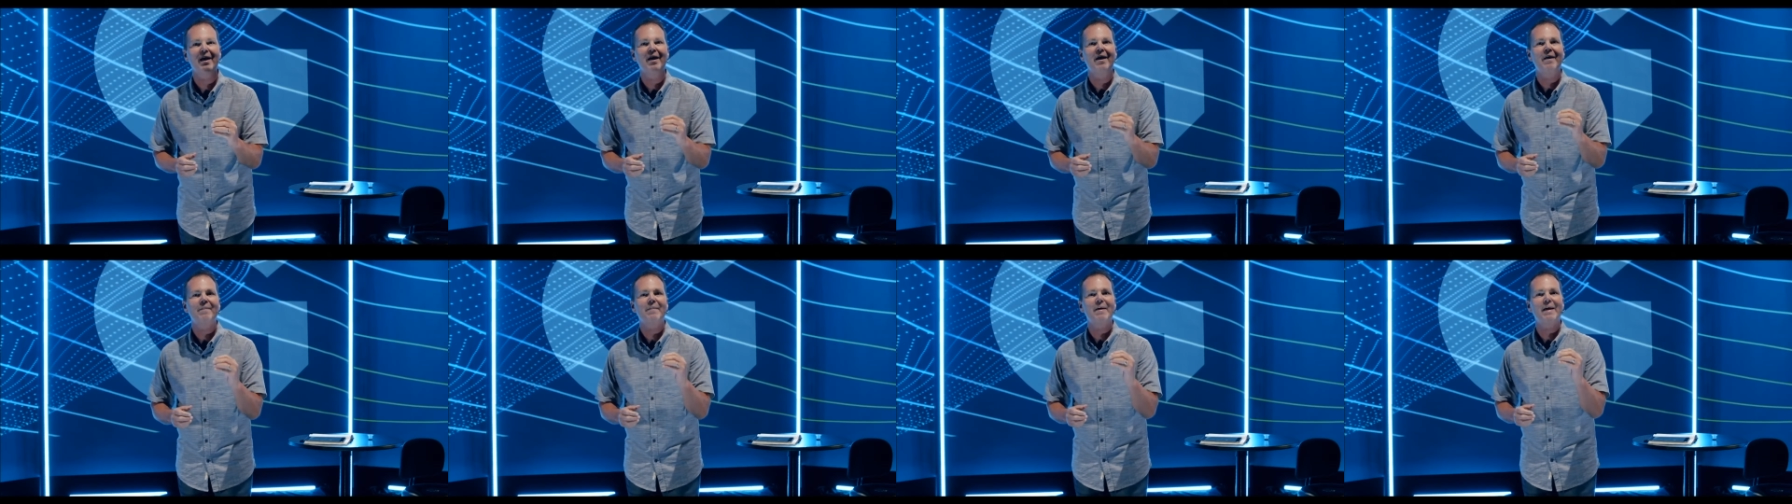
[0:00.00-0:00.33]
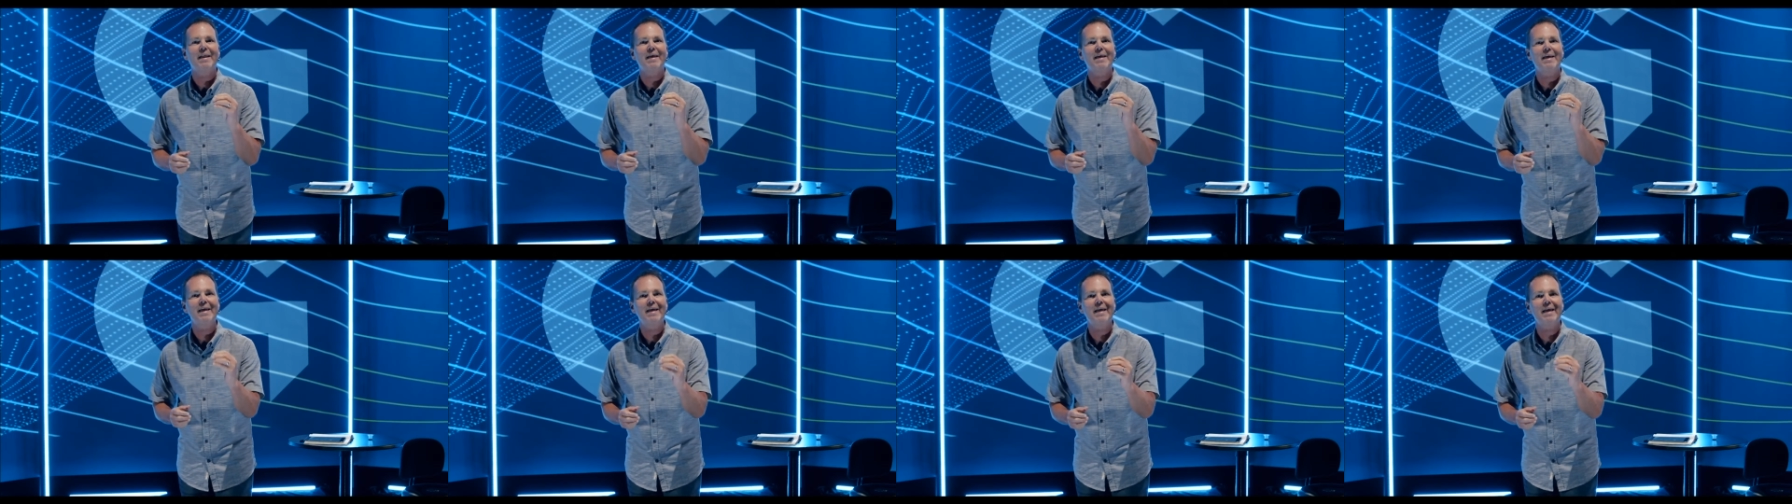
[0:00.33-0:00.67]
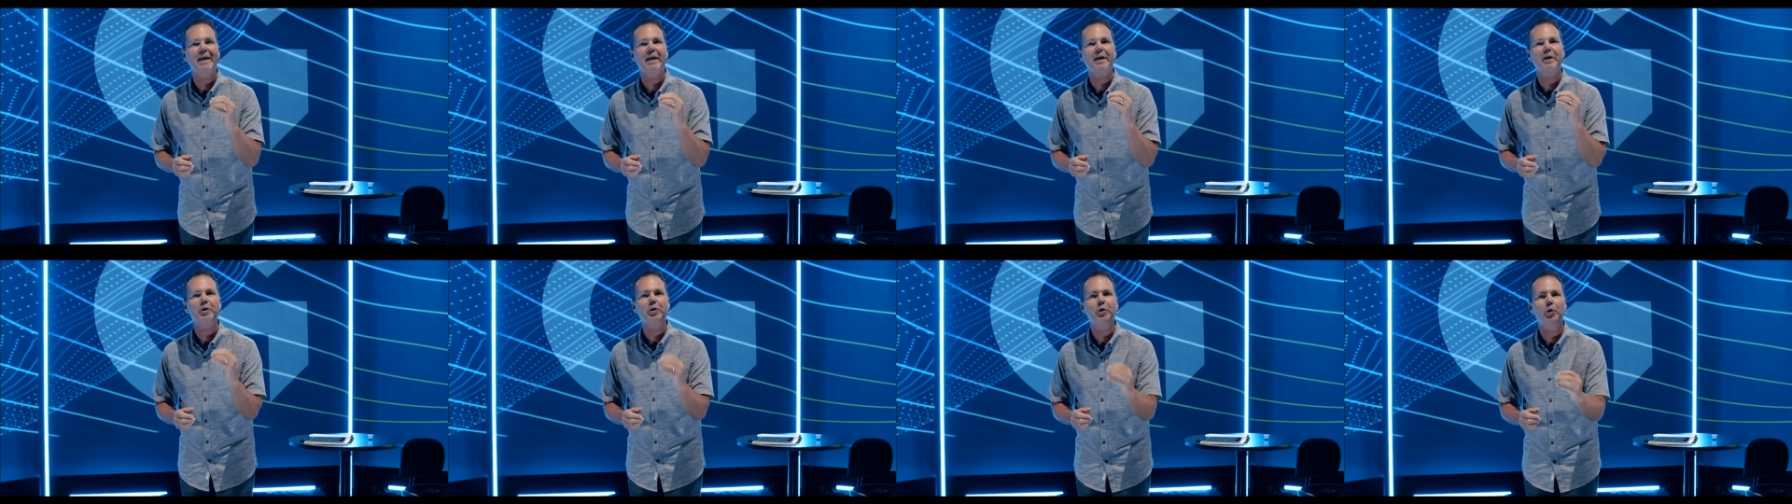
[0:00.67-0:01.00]
that he
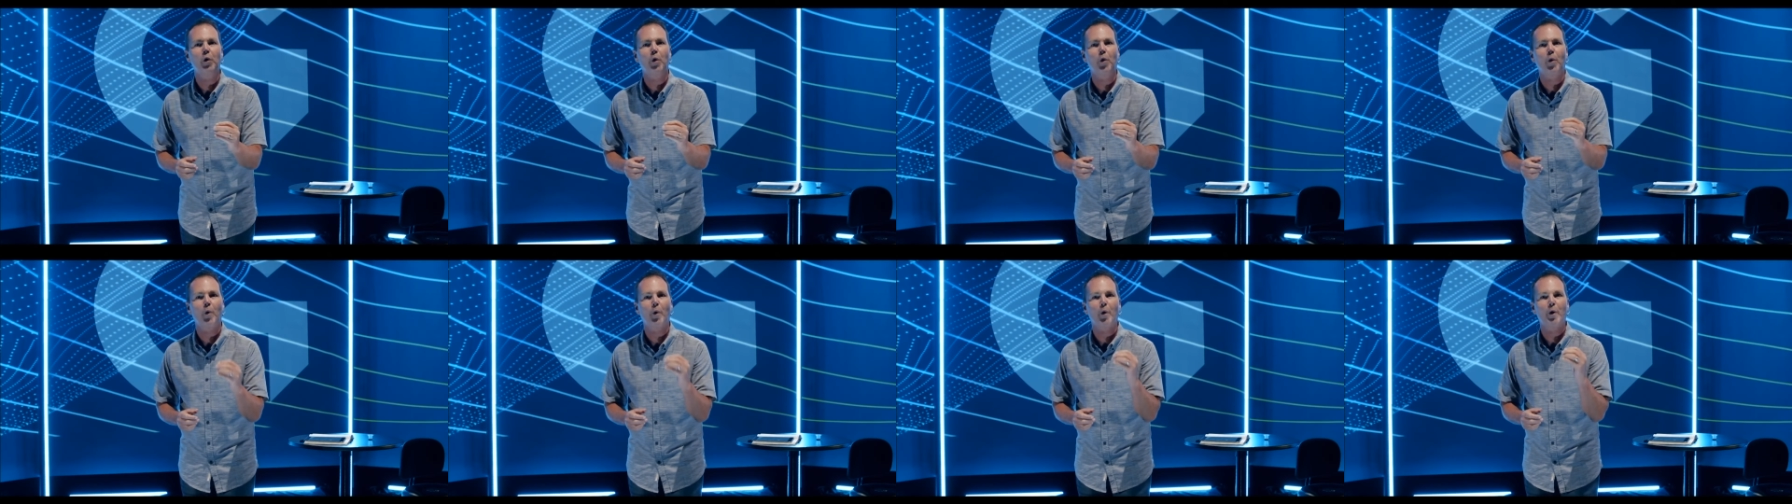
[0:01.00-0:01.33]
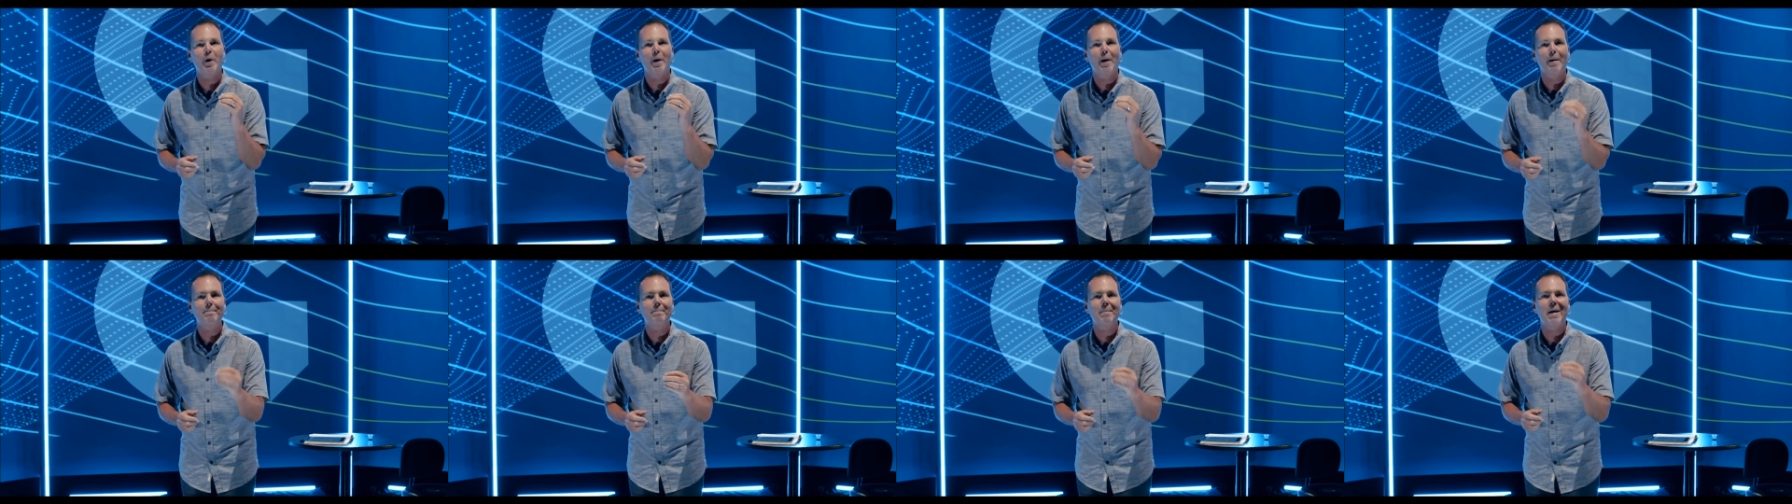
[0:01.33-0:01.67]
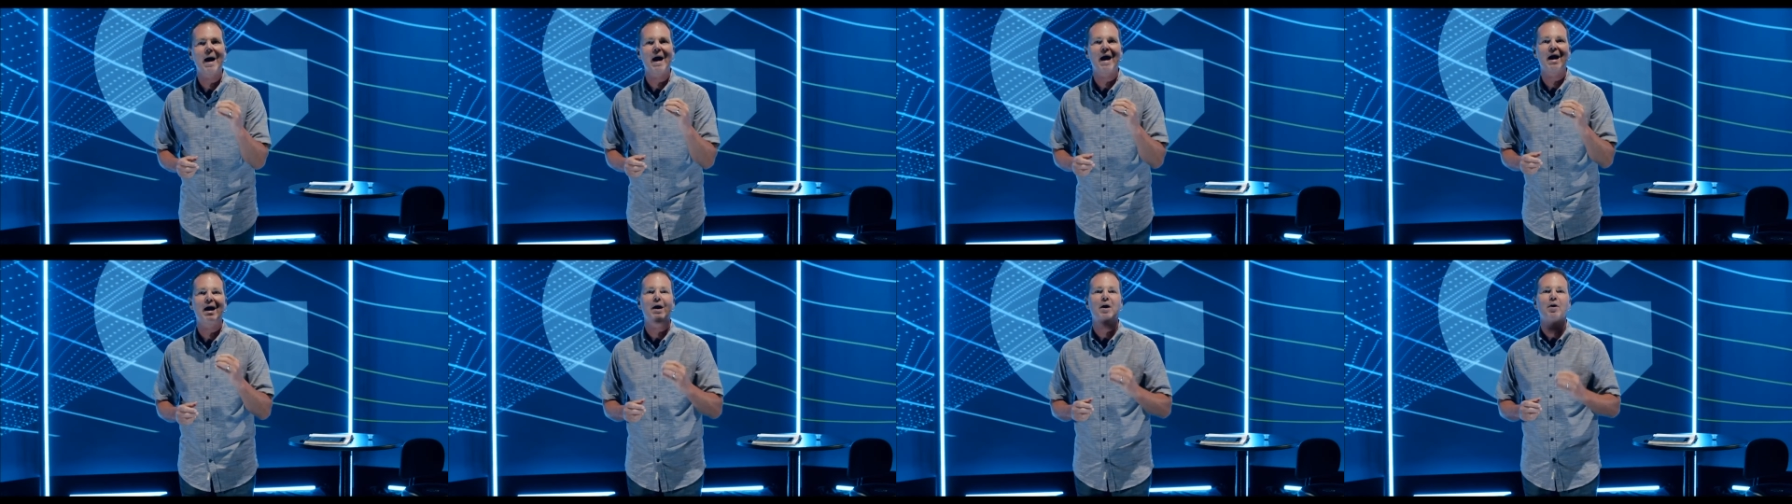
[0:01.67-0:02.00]
ignored
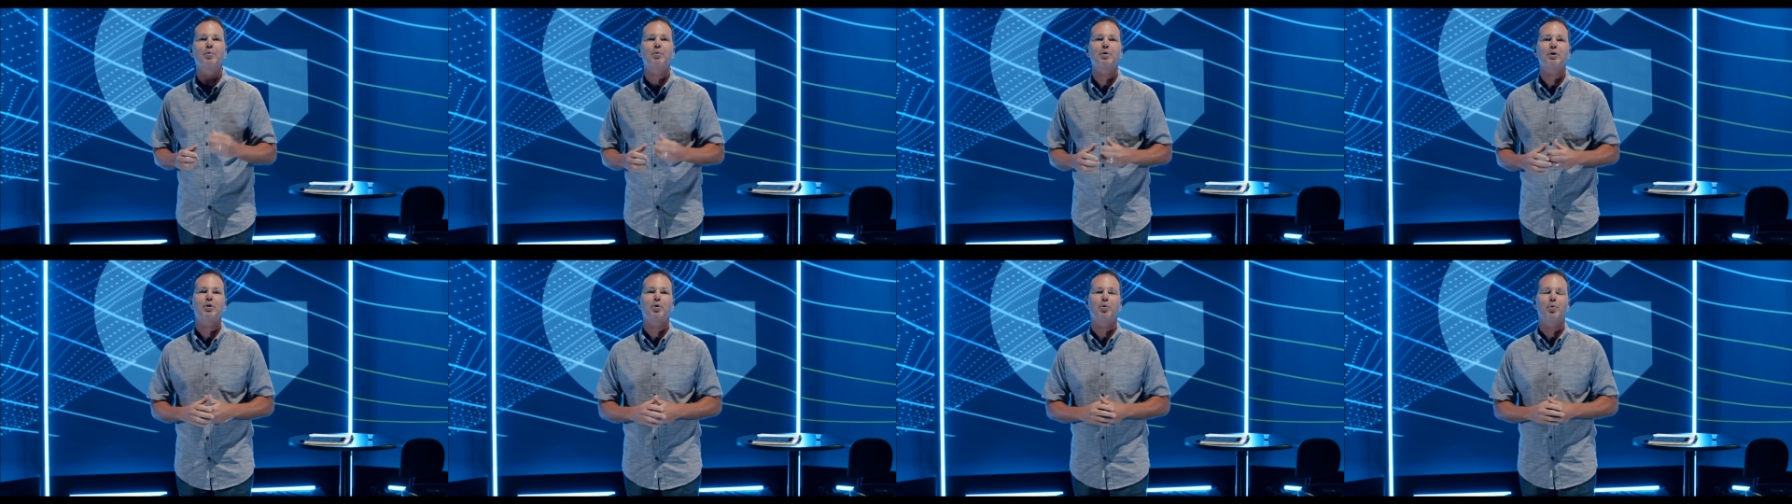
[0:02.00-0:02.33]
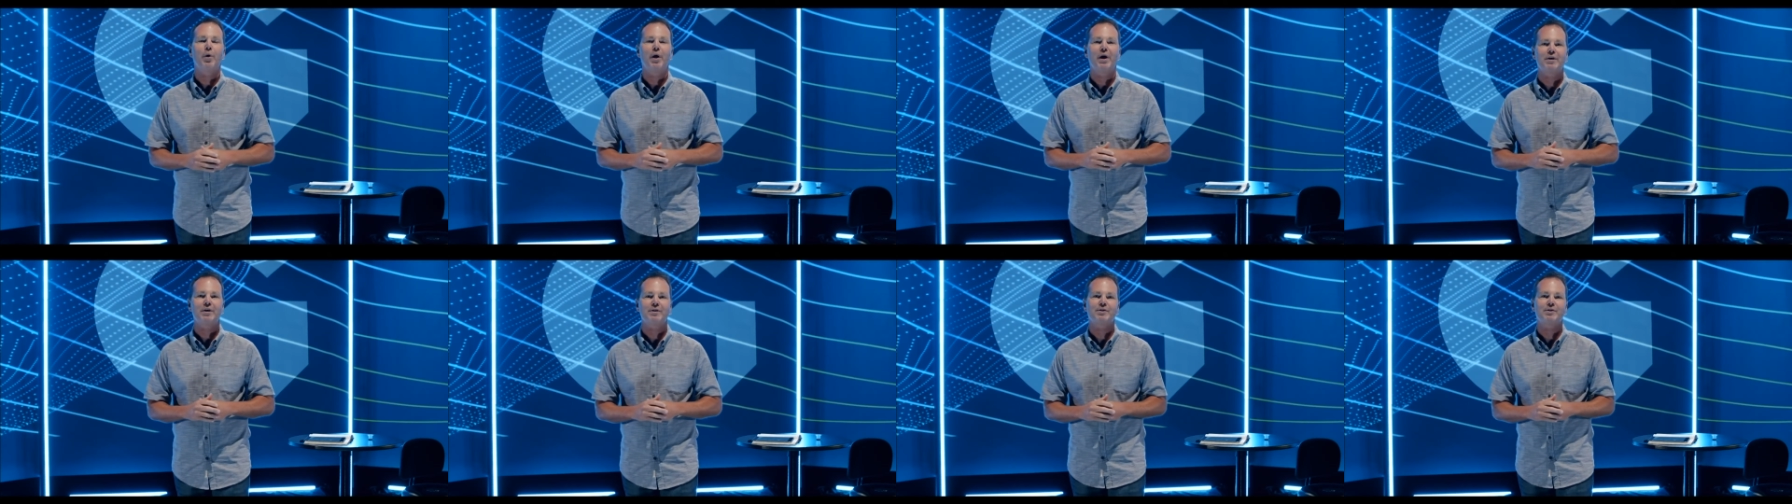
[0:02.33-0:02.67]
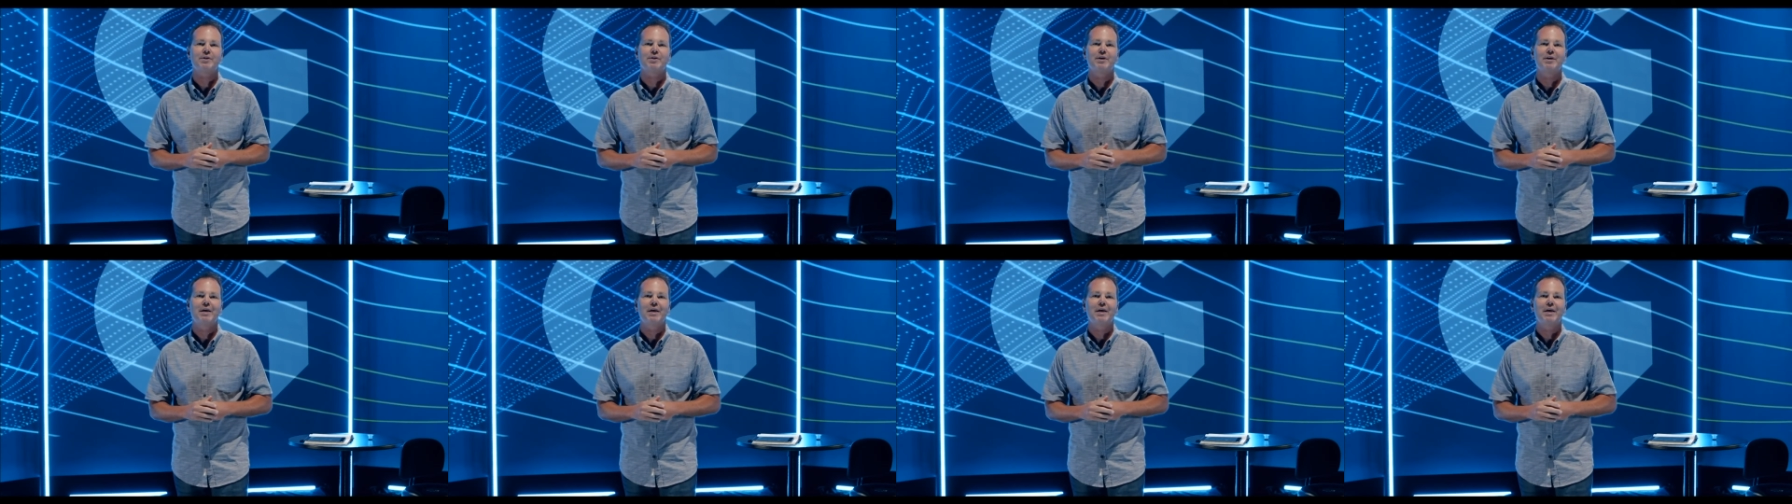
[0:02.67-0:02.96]
my request.